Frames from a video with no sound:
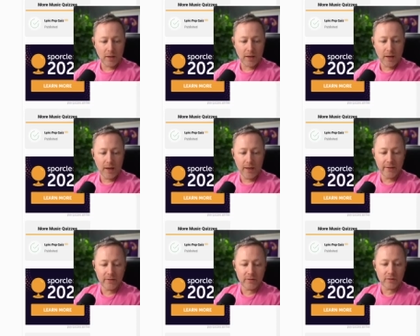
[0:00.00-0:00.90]

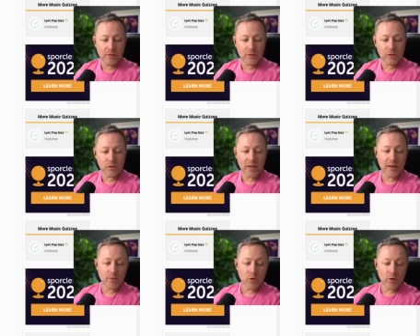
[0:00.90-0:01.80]
And so then
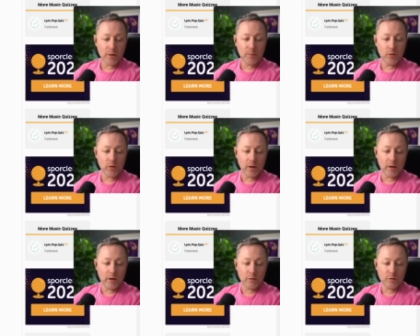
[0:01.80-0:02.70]
I'm going to put
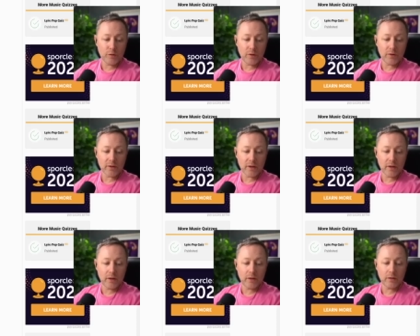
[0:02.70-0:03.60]
off
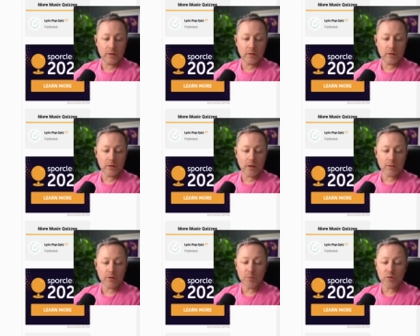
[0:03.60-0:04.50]
the, I'm
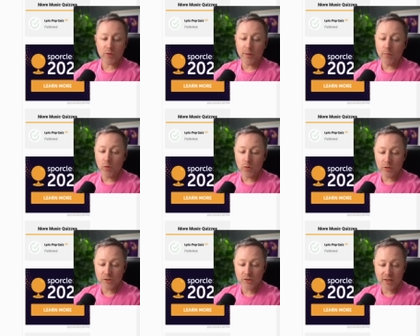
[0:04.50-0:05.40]
going to put it on emote
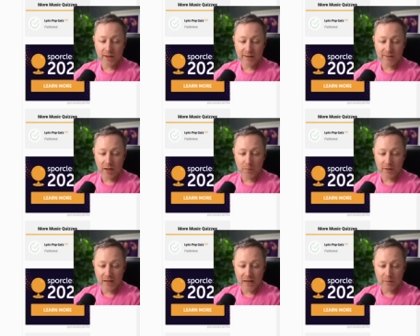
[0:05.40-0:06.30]
only so you kind of type in
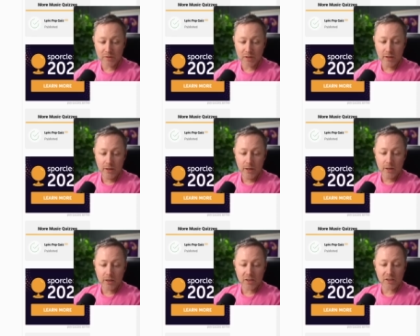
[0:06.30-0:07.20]
the names that,
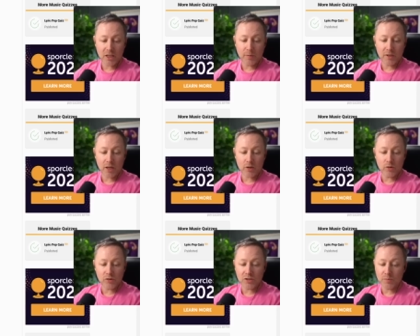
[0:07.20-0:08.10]
in case anybody
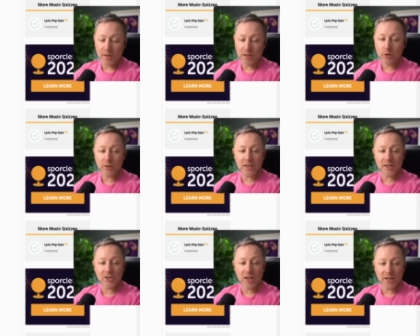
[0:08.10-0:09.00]
accuses me of looking at the
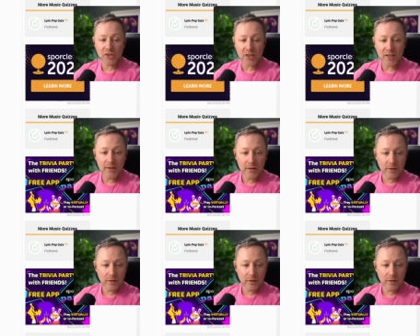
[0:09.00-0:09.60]
chat and cheating.